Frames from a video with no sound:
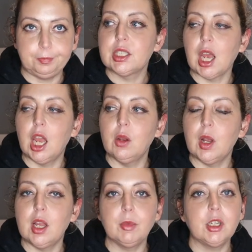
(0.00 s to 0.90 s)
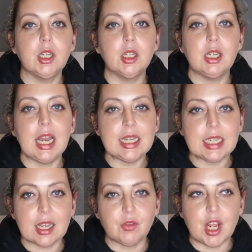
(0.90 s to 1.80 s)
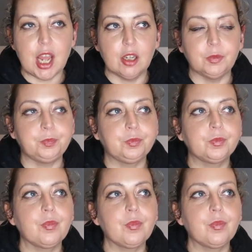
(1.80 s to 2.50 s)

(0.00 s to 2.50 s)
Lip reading: So I'm gonna lay down now